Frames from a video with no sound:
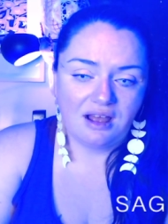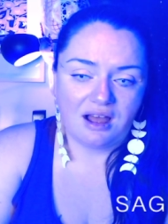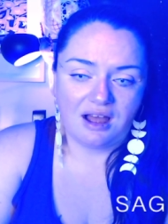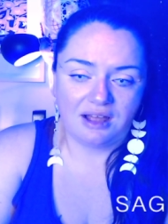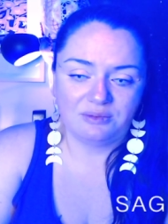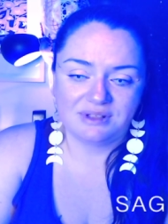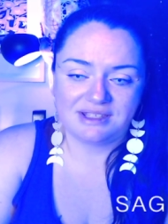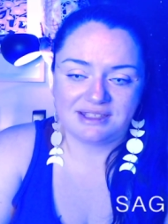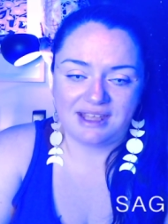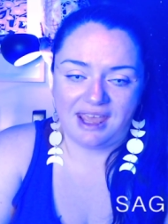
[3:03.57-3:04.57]
I would
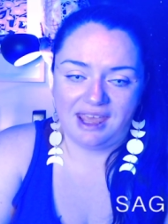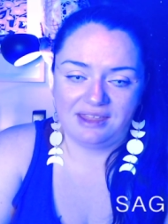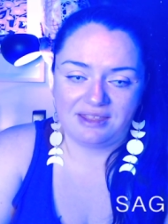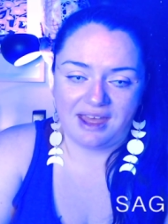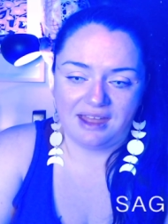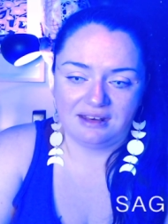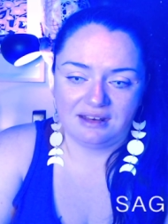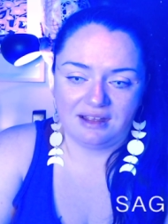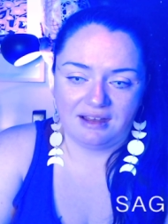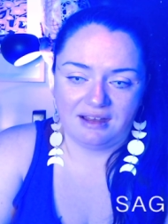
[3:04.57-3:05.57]
say that
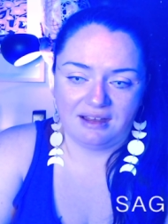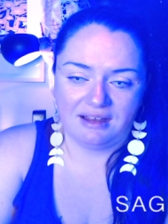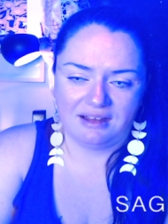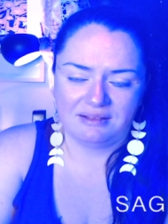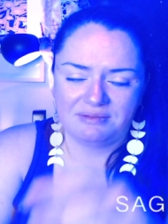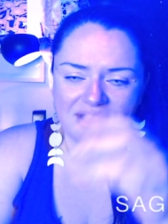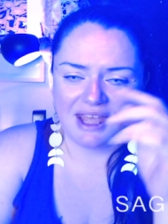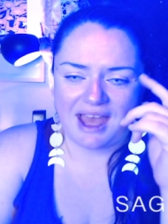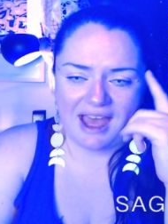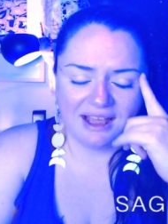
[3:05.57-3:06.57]
the
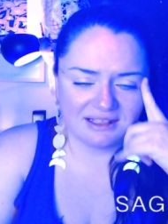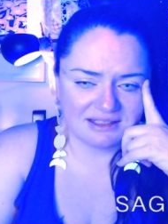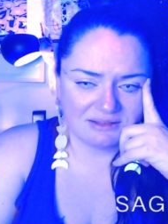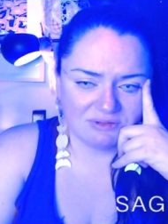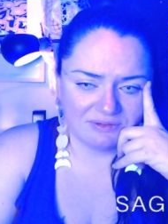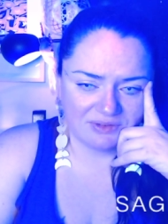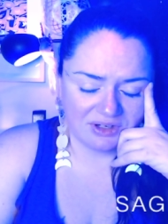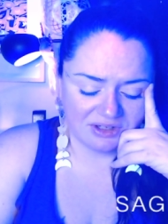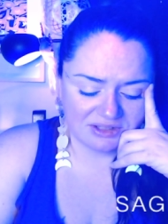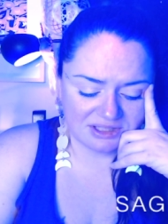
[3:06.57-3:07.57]
Axe
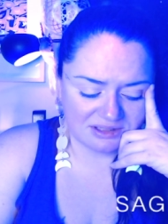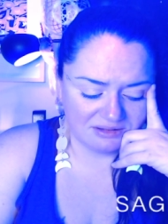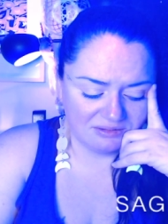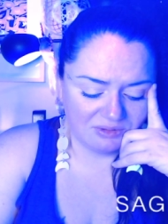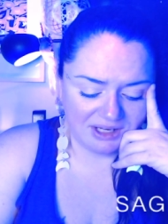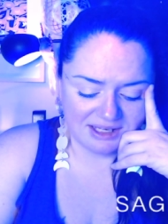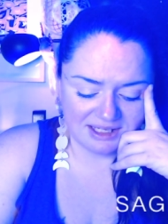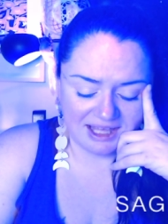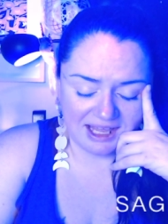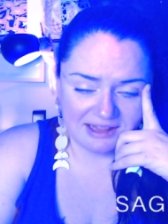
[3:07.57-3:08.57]
reversed would
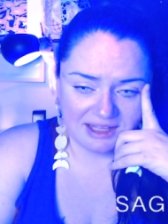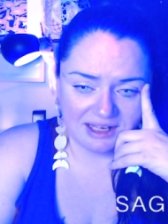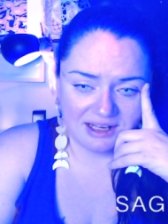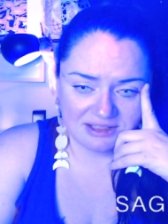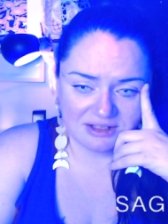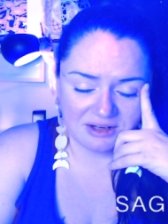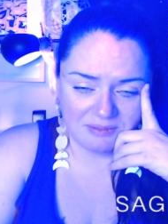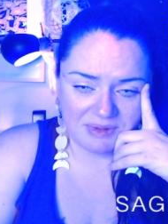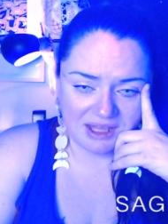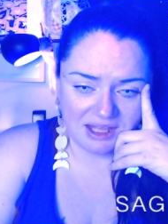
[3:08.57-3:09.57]
indicate that it's going to
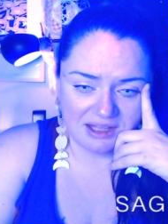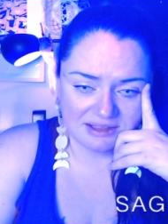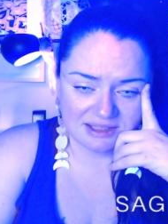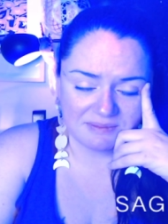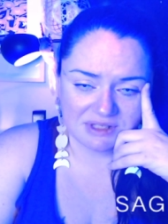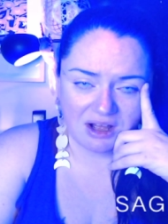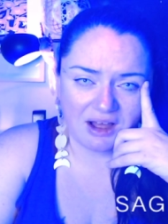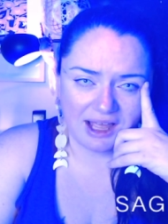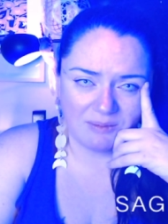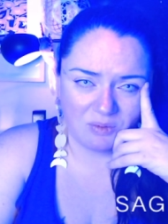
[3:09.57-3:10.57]
be some
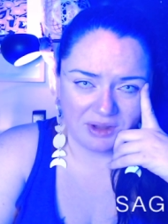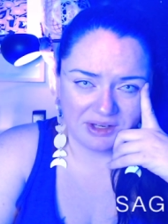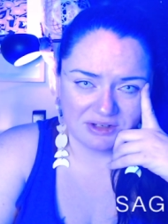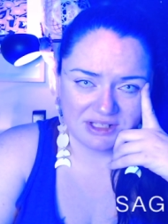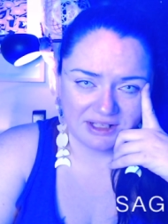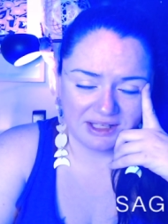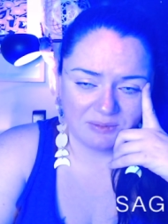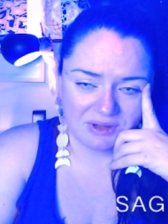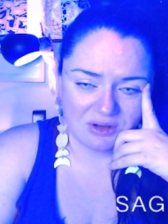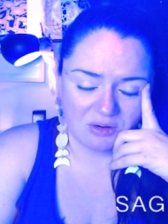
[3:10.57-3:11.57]
time while you're dealing
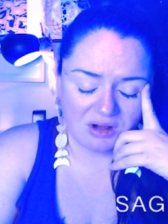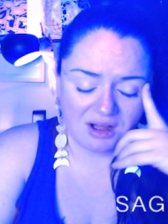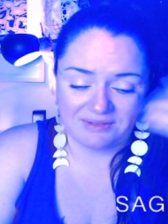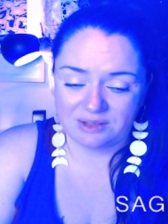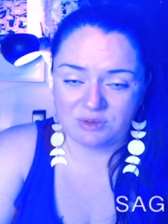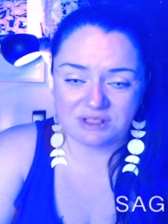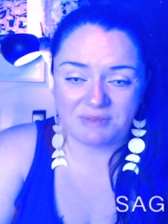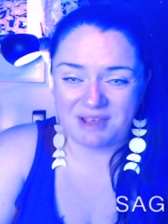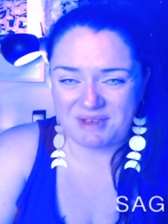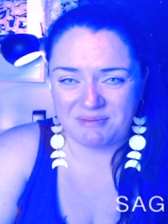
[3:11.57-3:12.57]
with no conflict, which
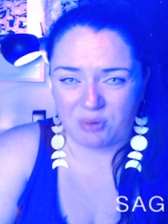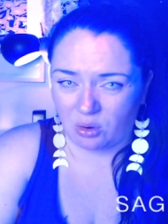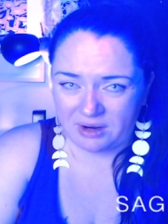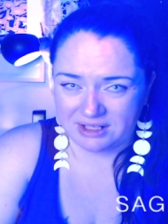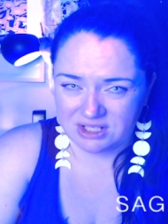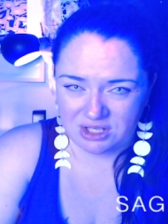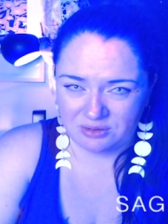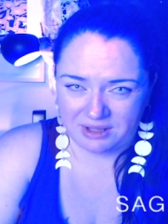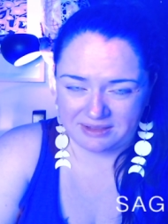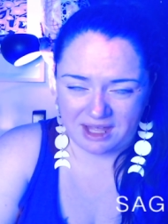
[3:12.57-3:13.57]
might be boring to you.
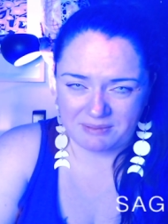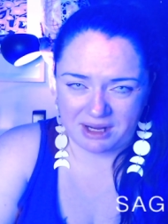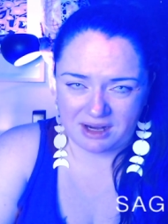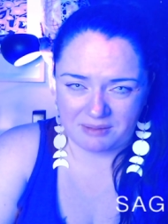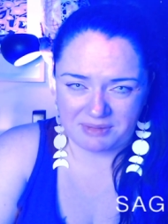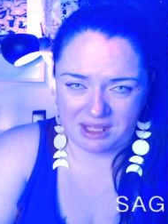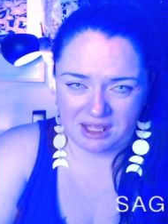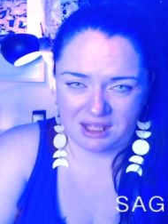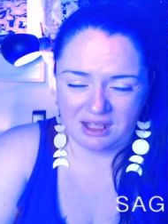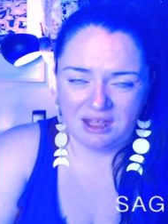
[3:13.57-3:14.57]
Like, that might not be